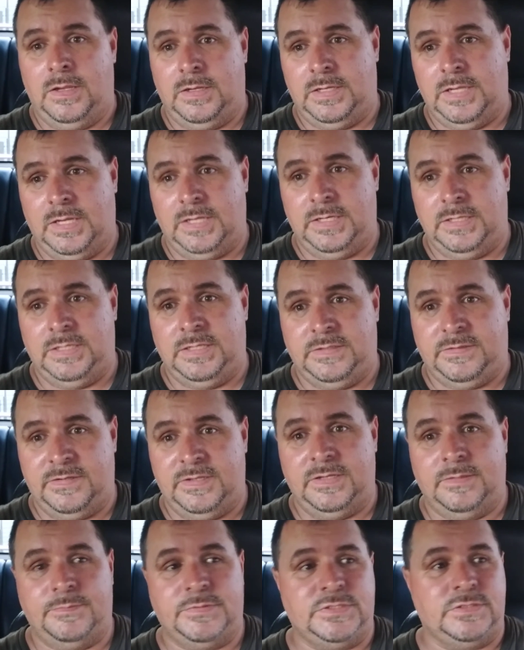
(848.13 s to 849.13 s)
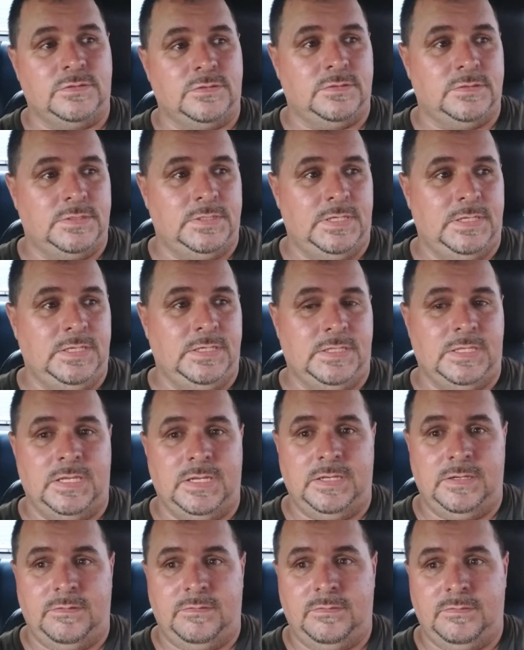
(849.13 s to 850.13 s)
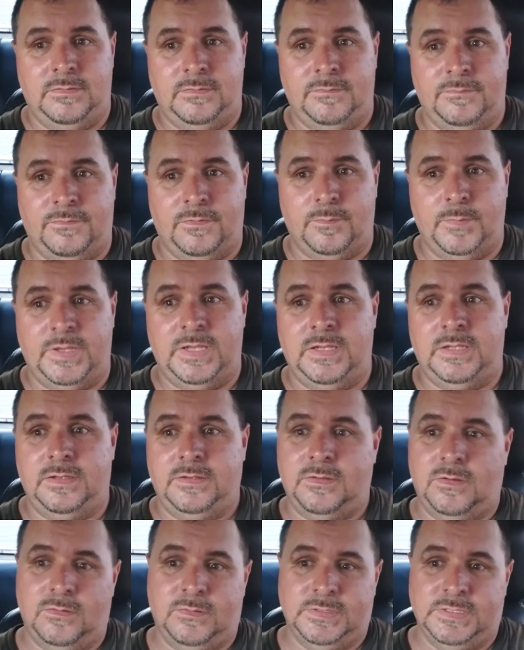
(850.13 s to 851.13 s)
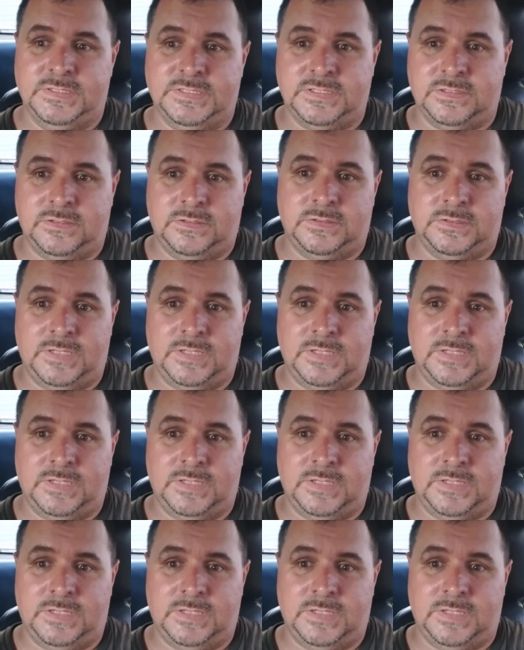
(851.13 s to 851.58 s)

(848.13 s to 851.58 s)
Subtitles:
got any tips or anything for me on this